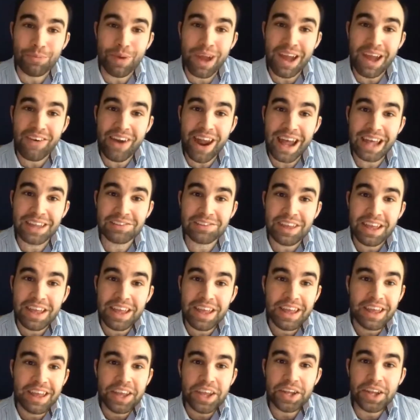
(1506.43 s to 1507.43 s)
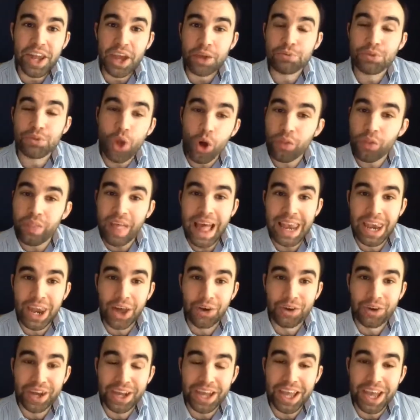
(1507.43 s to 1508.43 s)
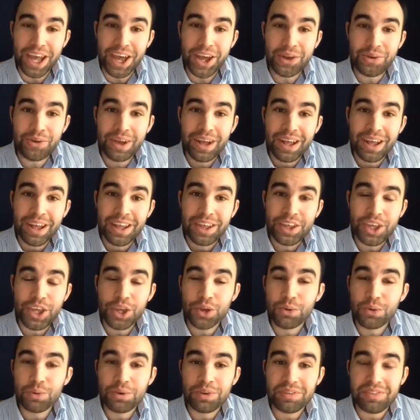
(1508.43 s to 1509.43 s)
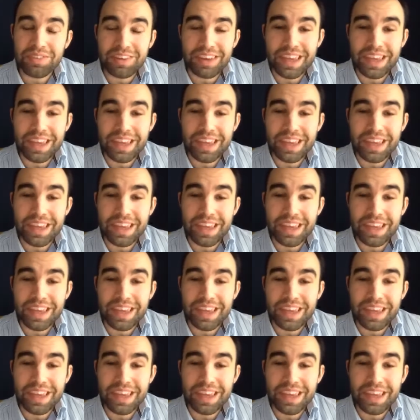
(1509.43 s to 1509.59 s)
Whereas, not that long ago, you'd